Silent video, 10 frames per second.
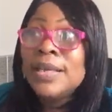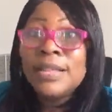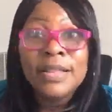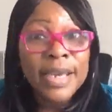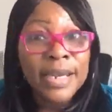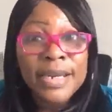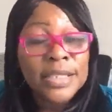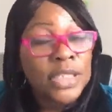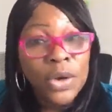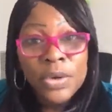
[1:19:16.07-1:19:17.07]
that he
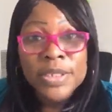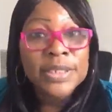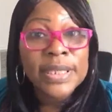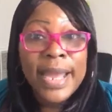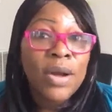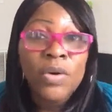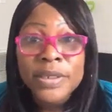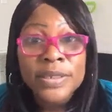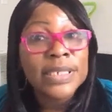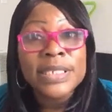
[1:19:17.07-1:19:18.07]
told this lie on
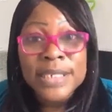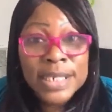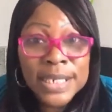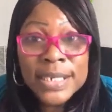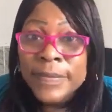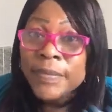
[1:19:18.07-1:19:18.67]
ZT.